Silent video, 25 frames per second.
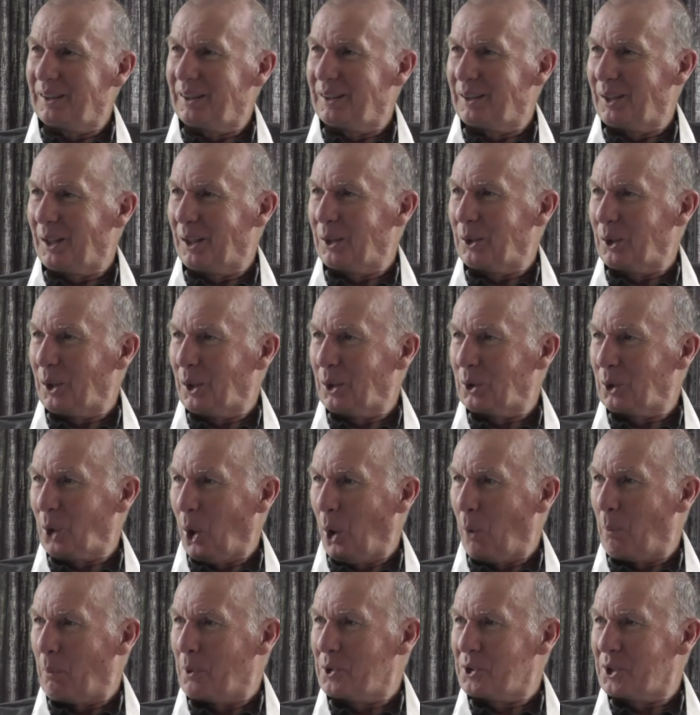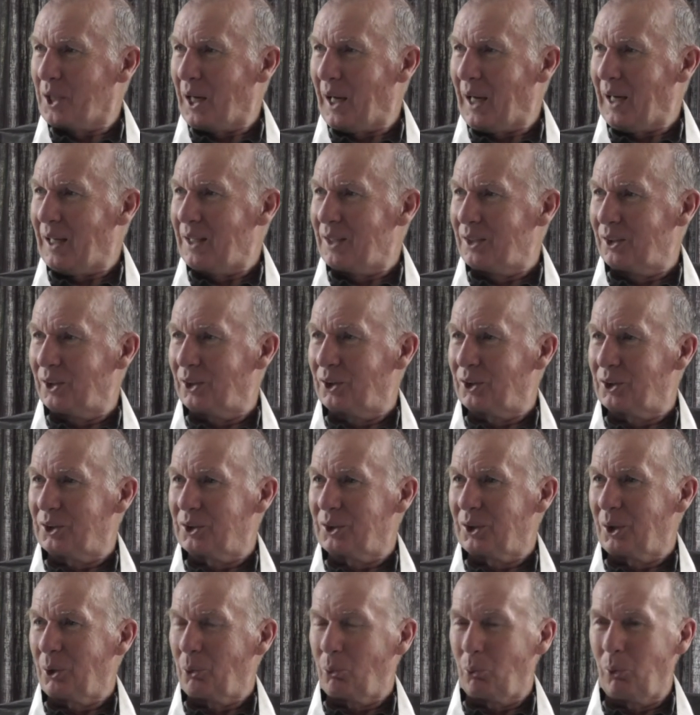uh, at, at opposite
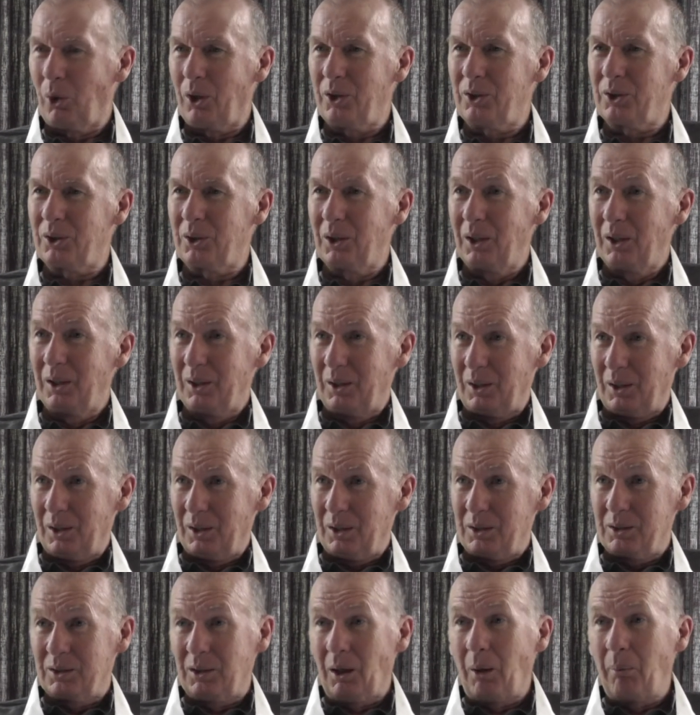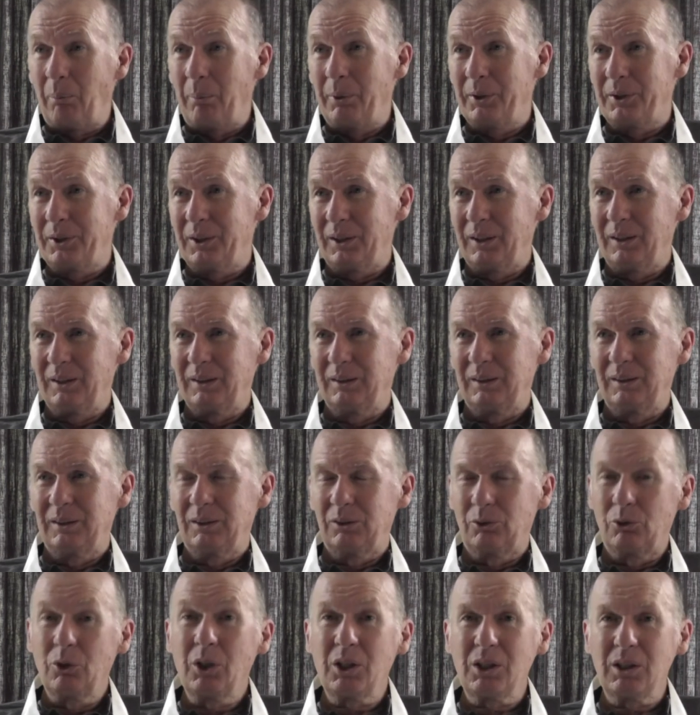ends. One dubbed
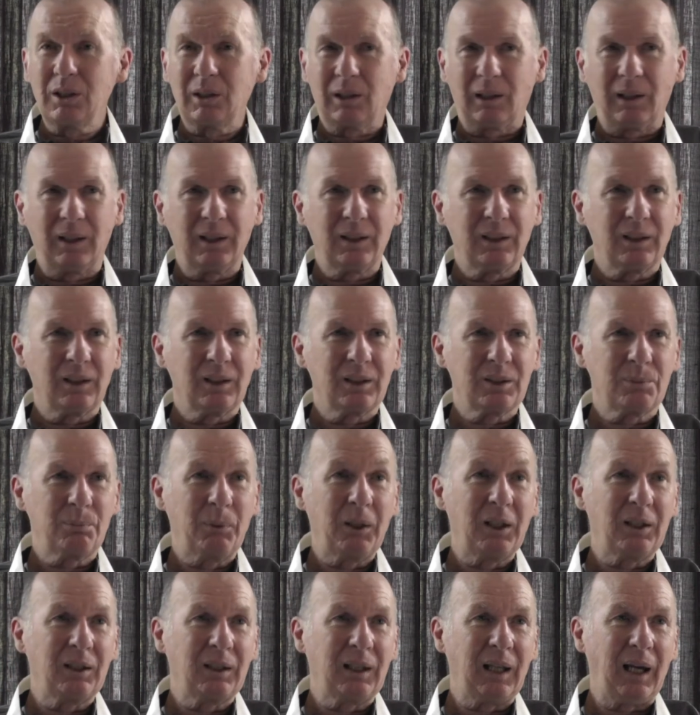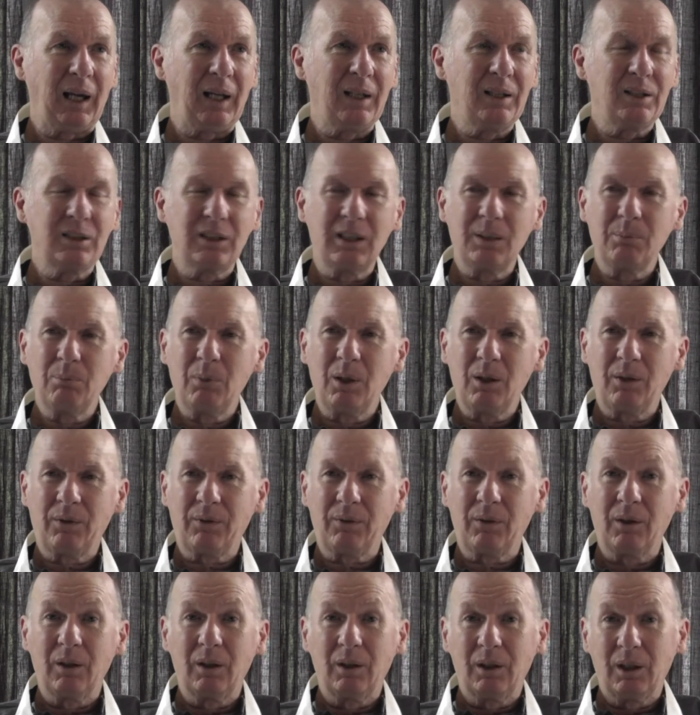recently as being the
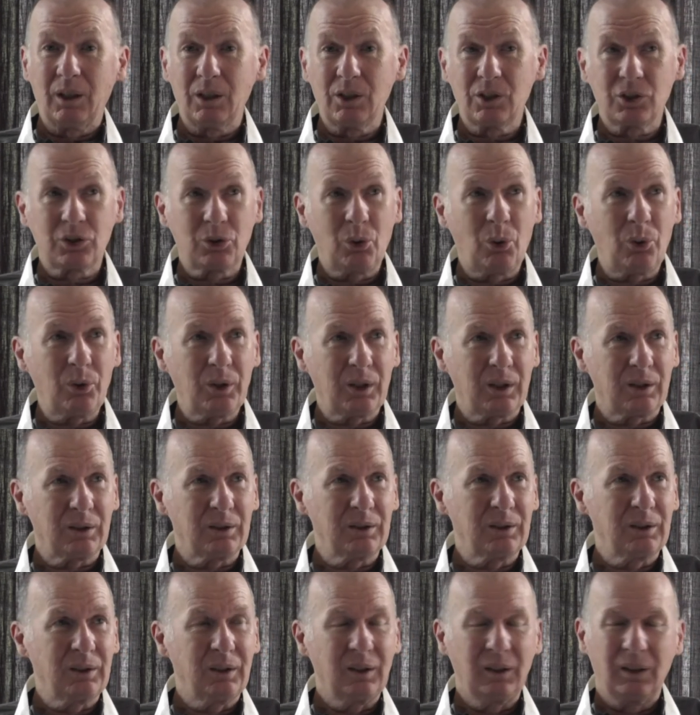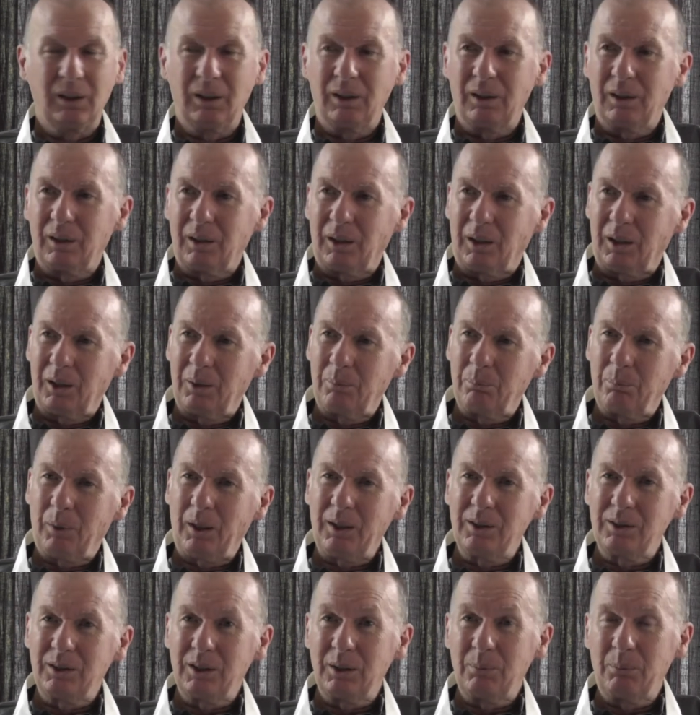anti-myth historian, and
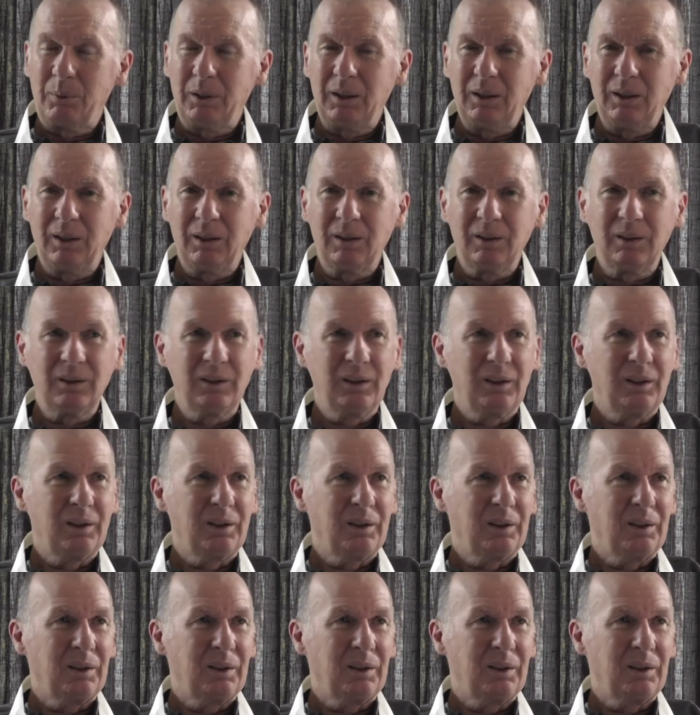Bhante being